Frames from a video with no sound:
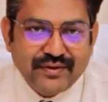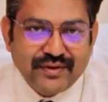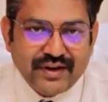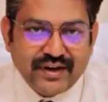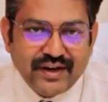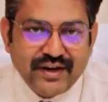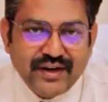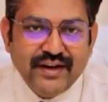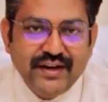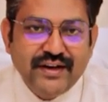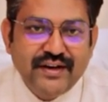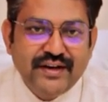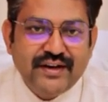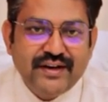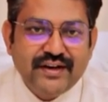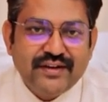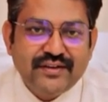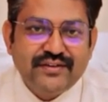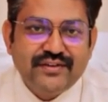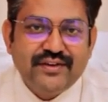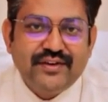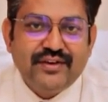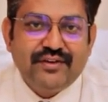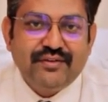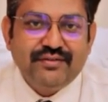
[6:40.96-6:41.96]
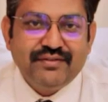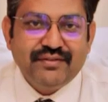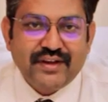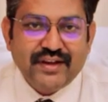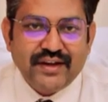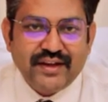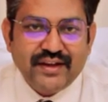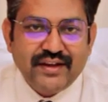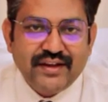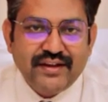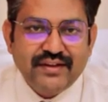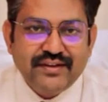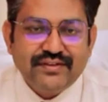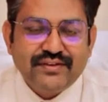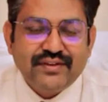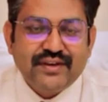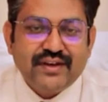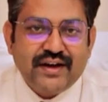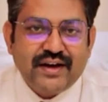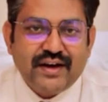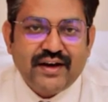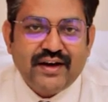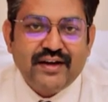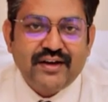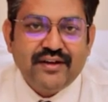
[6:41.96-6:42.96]
Early detection of caries
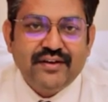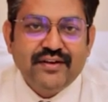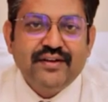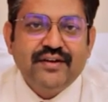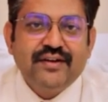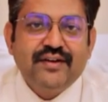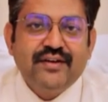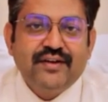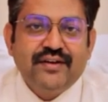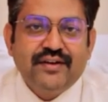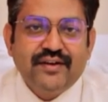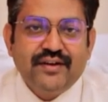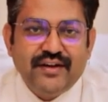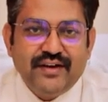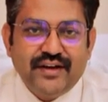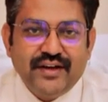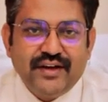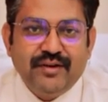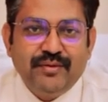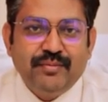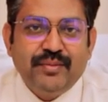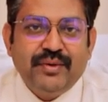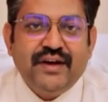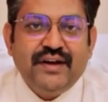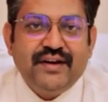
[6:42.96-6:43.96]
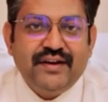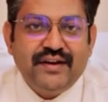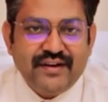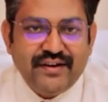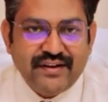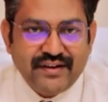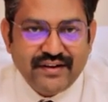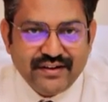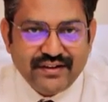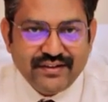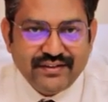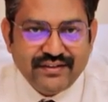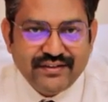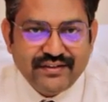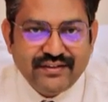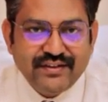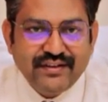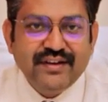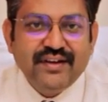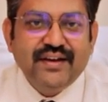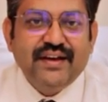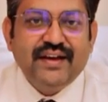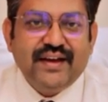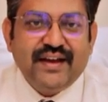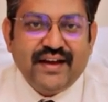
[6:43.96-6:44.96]
are done by dentists,
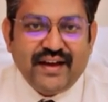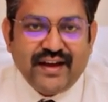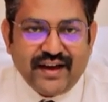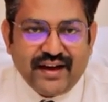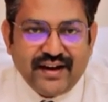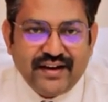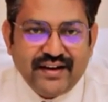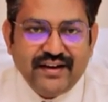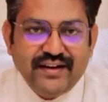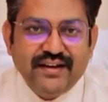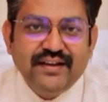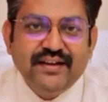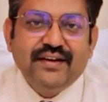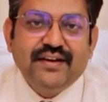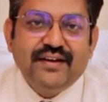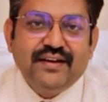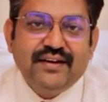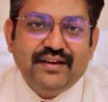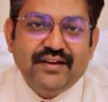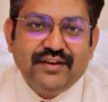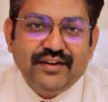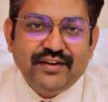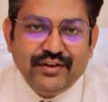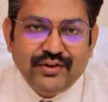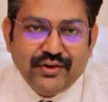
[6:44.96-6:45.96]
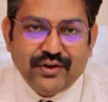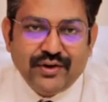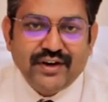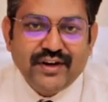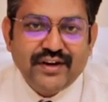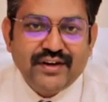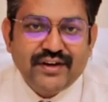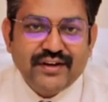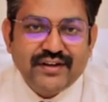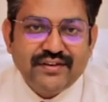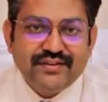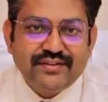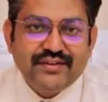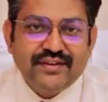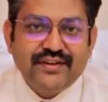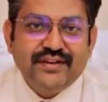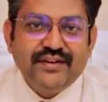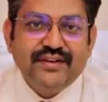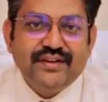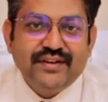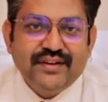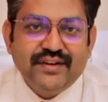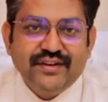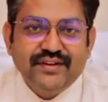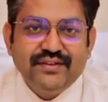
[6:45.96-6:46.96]
and your
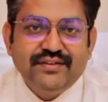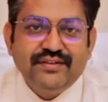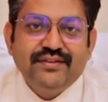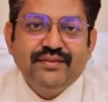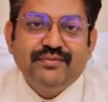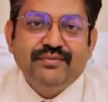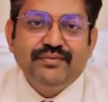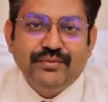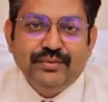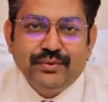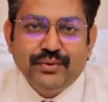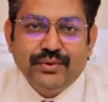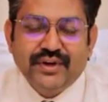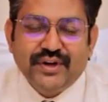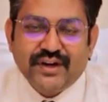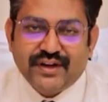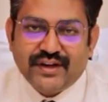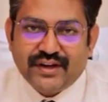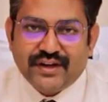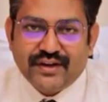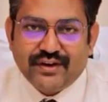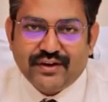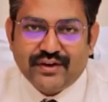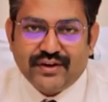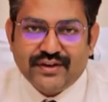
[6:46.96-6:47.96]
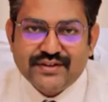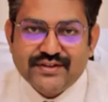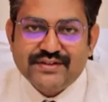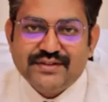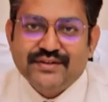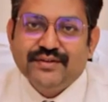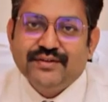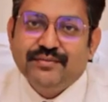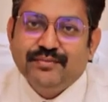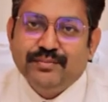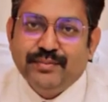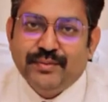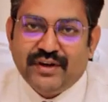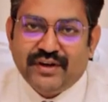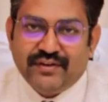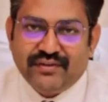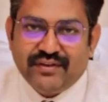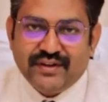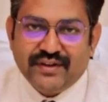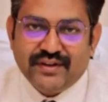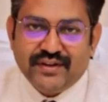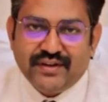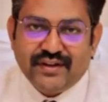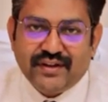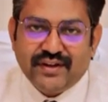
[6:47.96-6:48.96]
detection is food getting lost
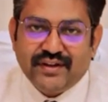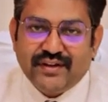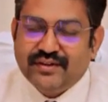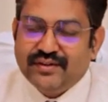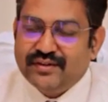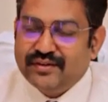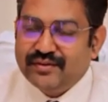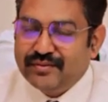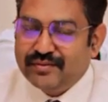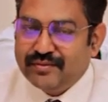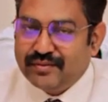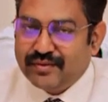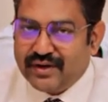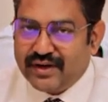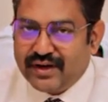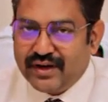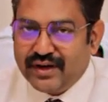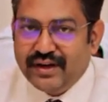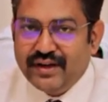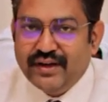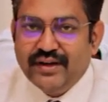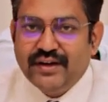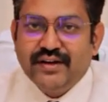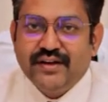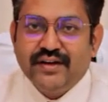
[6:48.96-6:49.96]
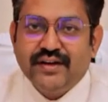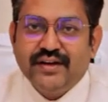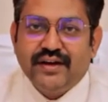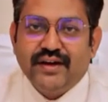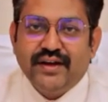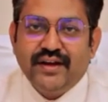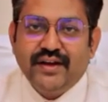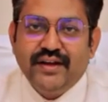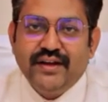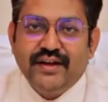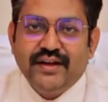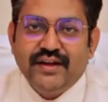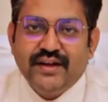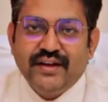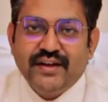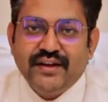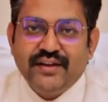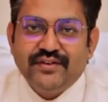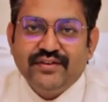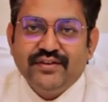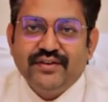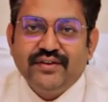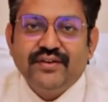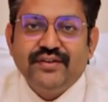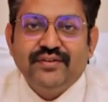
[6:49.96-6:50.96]
between the teeth. Early
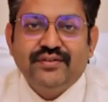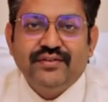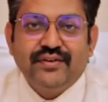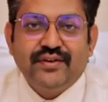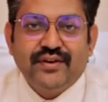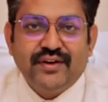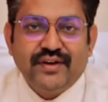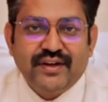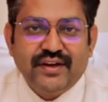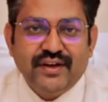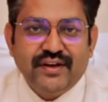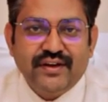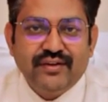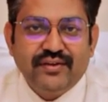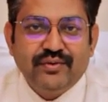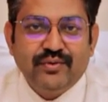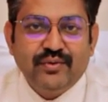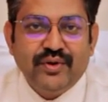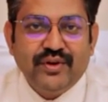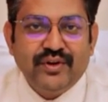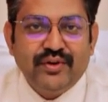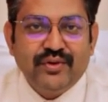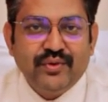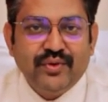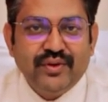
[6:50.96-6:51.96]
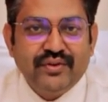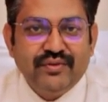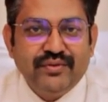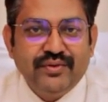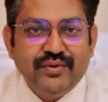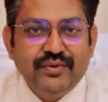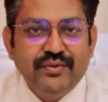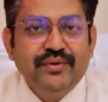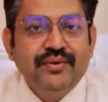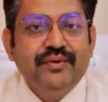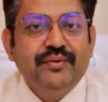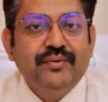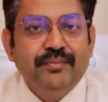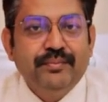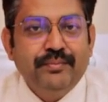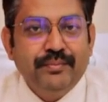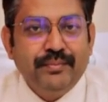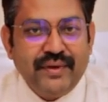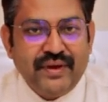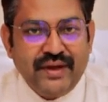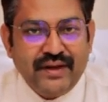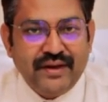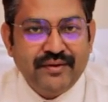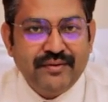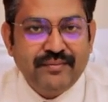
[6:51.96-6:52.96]
caries is not going to give you
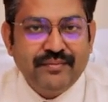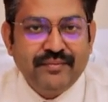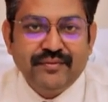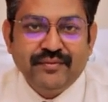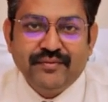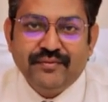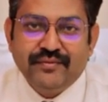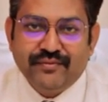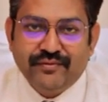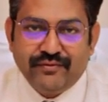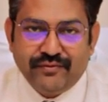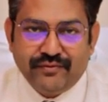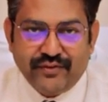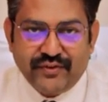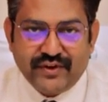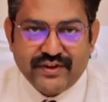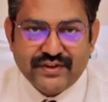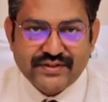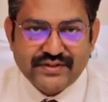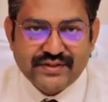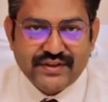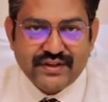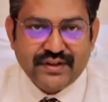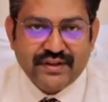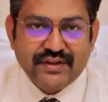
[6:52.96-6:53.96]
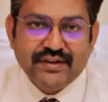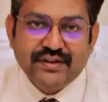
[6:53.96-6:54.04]
pain. First.